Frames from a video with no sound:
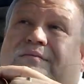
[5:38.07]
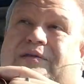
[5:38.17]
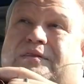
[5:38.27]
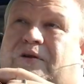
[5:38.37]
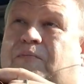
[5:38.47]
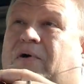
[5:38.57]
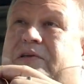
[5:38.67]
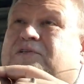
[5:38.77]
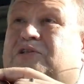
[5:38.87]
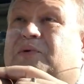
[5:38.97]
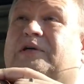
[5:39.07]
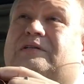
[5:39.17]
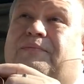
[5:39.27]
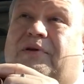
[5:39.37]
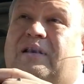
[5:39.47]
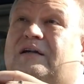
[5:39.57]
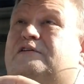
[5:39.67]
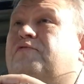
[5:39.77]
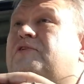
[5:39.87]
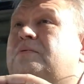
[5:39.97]
that their boss is doing something nice
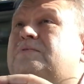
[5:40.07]
for them.